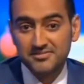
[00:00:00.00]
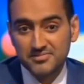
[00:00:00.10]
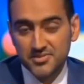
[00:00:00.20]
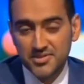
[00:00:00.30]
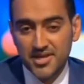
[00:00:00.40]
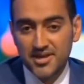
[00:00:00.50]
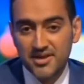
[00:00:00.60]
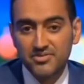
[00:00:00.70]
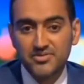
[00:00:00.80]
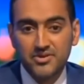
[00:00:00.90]
I do
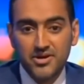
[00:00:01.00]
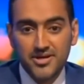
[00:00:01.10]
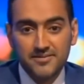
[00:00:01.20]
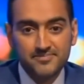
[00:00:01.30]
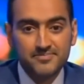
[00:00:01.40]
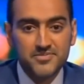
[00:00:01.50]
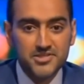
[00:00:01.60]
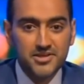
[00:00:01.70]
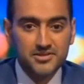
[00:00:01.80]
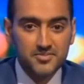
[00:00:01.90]
that every Friday,
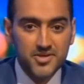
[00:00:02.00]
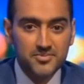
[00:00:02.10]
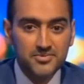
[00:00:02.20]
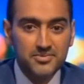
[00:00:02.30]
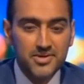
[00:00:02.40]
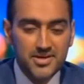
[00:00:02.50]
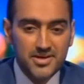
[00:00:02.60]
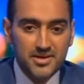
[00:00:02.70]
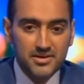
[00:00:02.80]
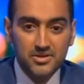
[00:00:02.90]
just like the people
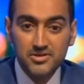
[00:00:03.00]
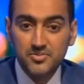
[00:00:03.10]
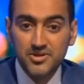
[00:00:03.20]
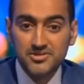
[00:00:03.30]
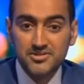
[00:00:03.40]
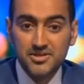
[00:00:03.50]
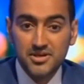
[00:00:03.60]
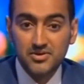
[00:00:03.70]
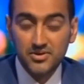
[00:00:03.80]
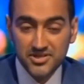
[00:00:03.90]
in those mosques
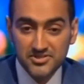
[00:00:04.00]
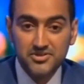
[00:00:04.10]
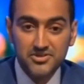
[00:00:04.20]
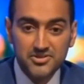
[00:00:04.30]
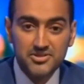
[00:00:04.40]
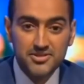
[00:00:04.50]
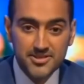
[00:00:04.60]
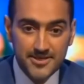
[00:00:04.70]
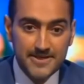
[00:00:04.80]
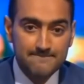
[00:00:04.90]
in Christchurch
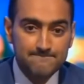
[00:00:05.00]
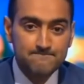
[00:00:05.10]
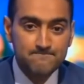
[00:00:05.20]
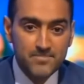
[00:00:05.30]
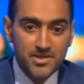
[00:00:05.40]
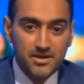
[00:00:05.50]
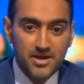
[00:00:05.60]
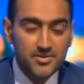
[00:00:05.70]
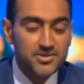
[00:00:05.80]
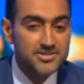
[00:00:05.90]
today.
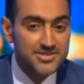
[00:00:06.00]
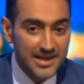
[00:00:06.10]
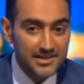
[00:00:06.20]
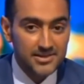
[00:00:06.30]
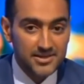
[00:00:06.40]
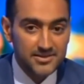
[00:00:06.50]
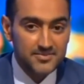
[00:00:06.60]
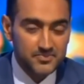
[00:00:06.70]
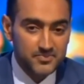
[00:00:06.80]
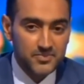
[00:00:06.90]
I know exactly
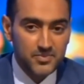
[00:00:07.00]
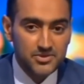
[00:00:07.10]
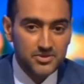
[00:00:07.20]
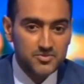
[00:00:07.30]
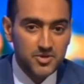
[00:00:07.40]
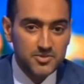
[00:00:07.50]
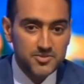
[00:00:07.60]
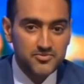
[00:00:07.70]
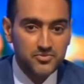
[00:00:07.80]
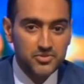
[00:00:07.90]
what those
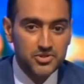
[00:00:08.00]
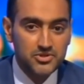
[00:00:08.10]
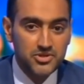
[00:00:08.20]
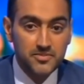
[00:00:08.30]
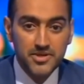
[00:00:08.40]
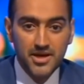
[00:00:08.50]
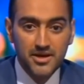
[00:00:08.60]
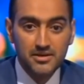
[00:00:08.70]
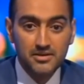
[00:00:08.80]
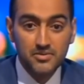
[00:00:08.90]
moments before the shooting
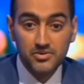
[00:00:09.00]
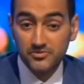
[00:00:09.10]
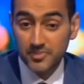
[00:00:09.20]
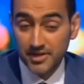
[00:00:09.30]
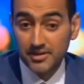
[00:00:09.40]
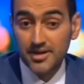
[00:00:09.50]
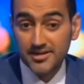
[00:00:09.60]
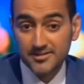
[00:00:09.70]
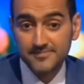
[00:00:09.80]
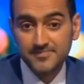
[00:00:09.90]
began would have been
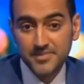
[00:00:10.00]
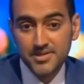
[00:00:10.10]
like.